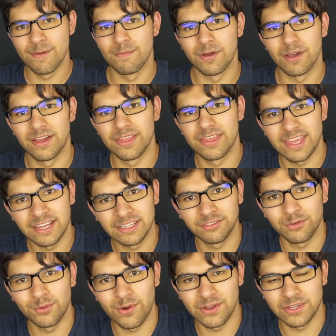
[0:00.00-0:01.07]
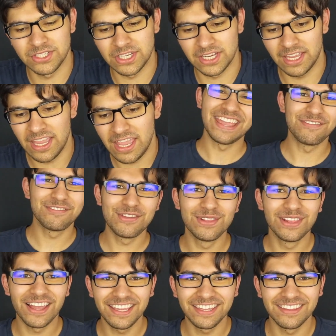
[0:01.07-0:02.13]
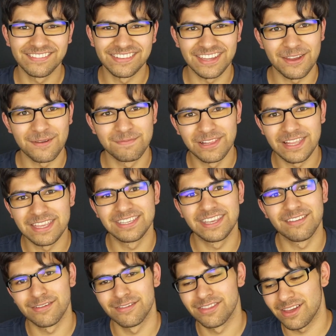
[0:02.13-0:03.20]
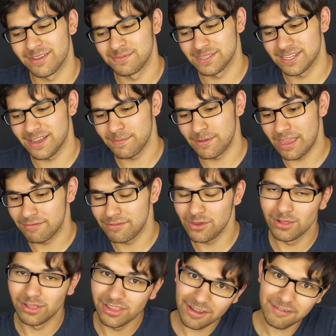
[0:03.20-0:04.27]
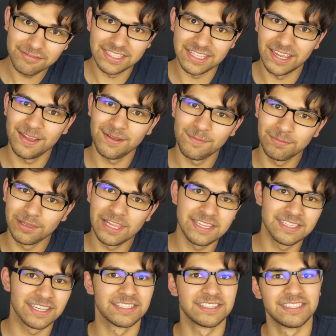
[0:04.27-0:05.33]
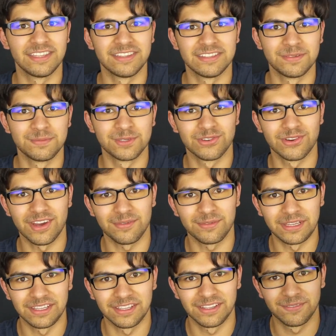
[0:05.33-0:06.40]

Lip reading: But thanks for watching. If you liked the video, please give a thumbs up. If you loved it, please consider subscribing.